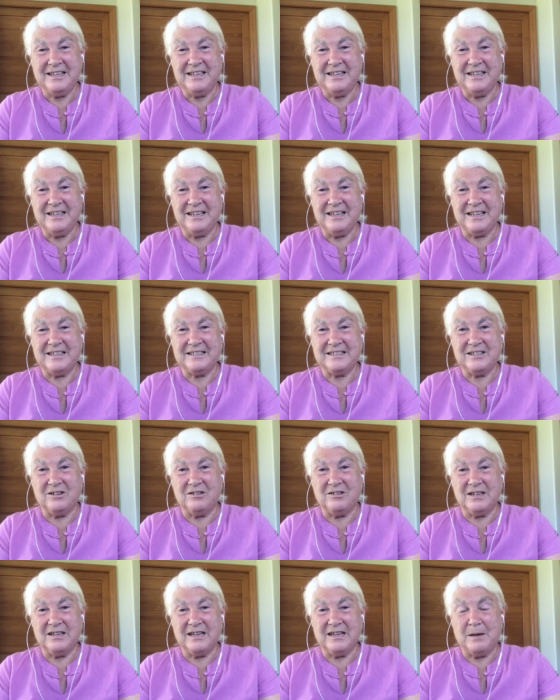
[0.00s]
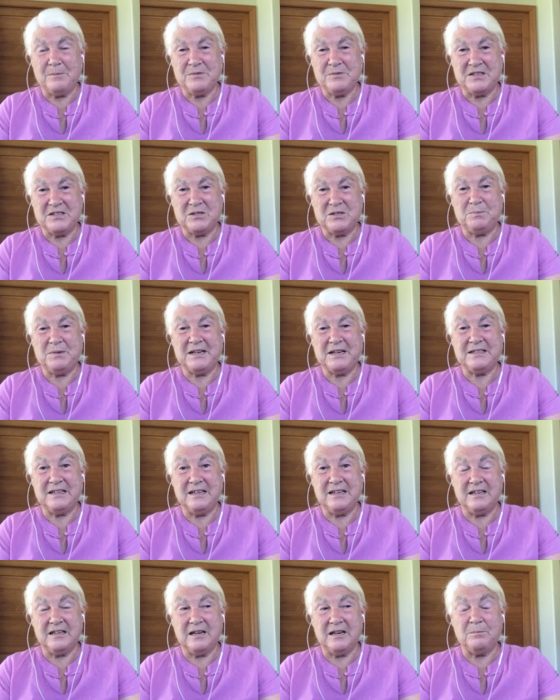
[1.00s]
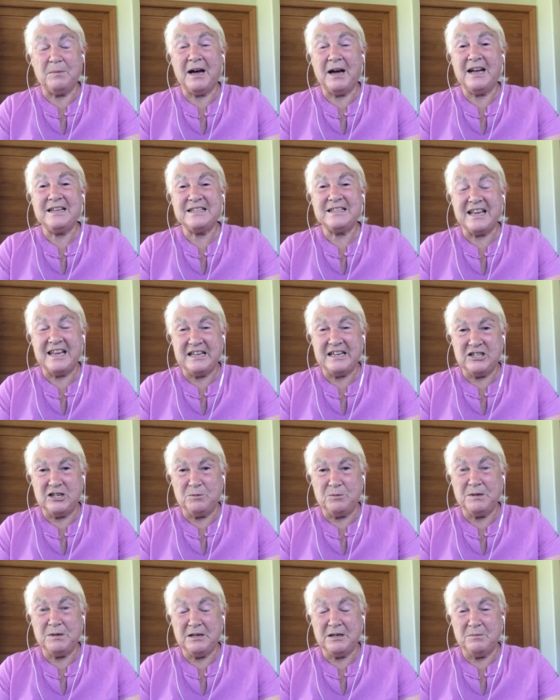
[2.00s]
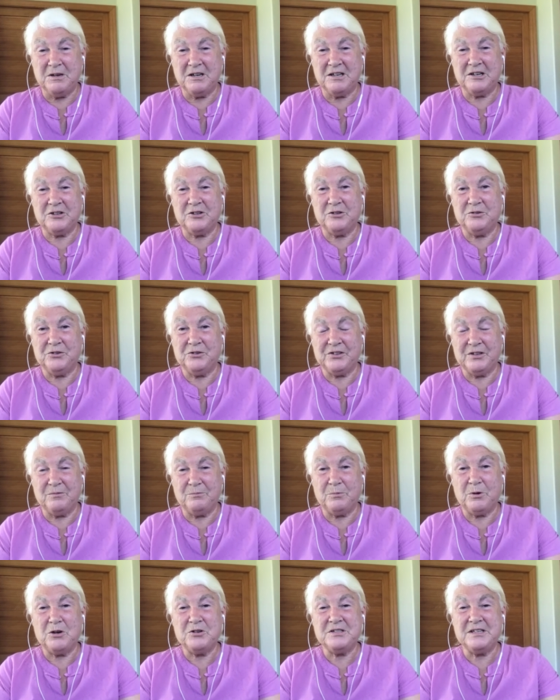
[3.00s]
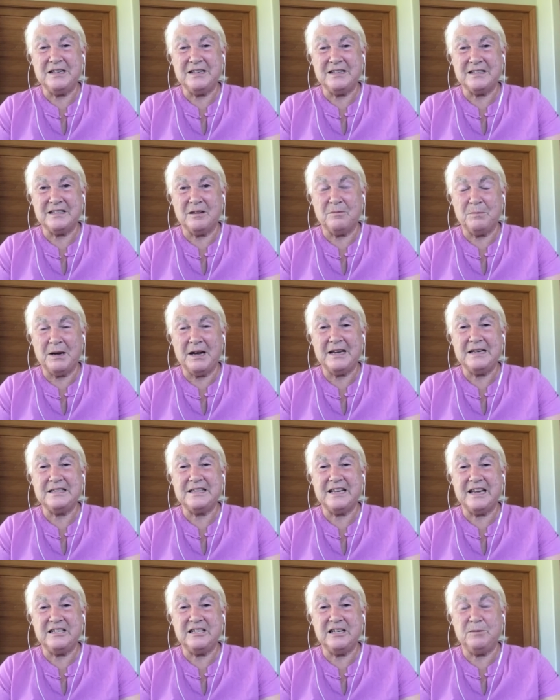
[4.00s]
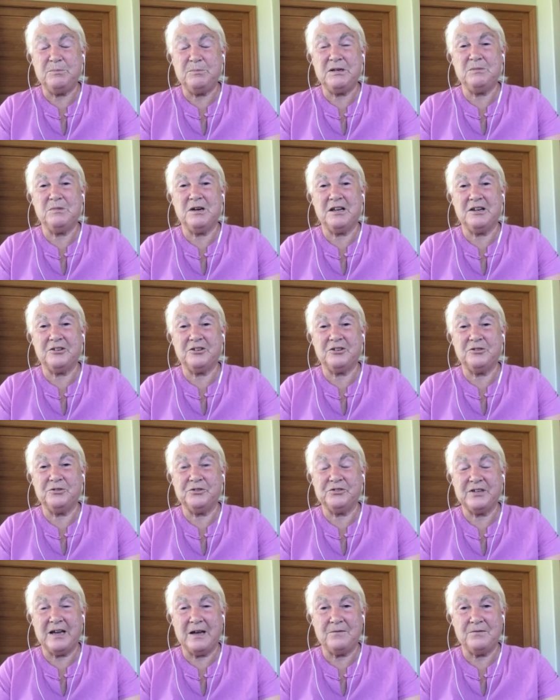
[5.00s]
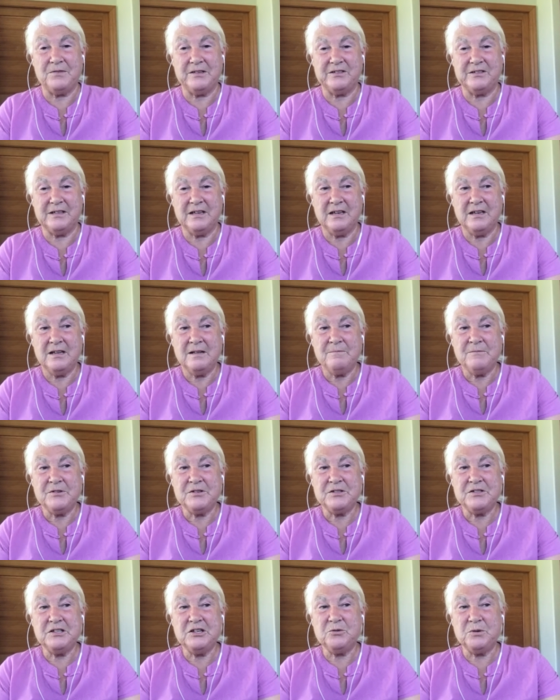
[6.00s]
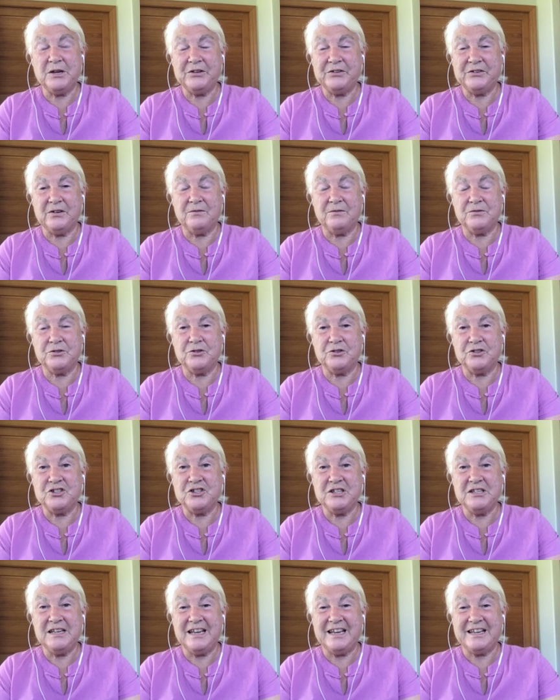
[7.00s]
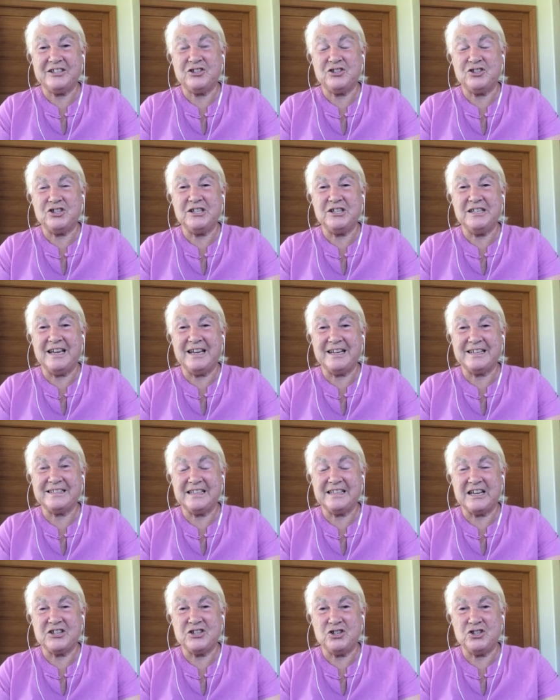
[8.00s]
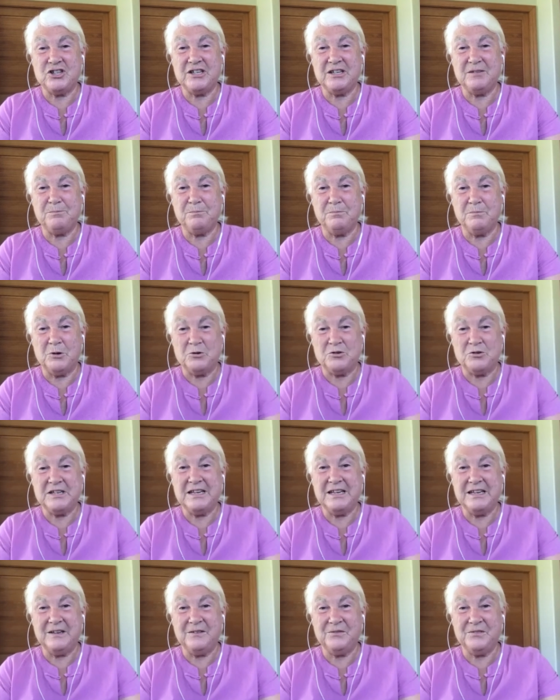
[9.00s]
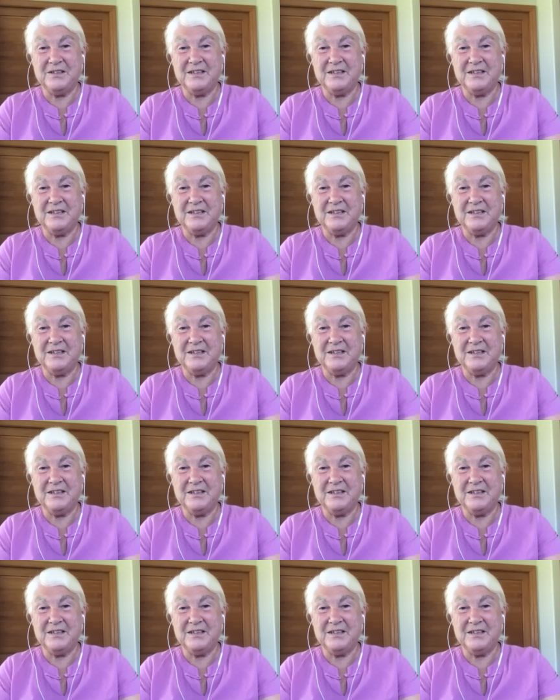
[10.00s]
And so I'm suspecting it, it binds to ATP molecules, and proteins that bind to ATP molecules have this sequence of GXGXXG motif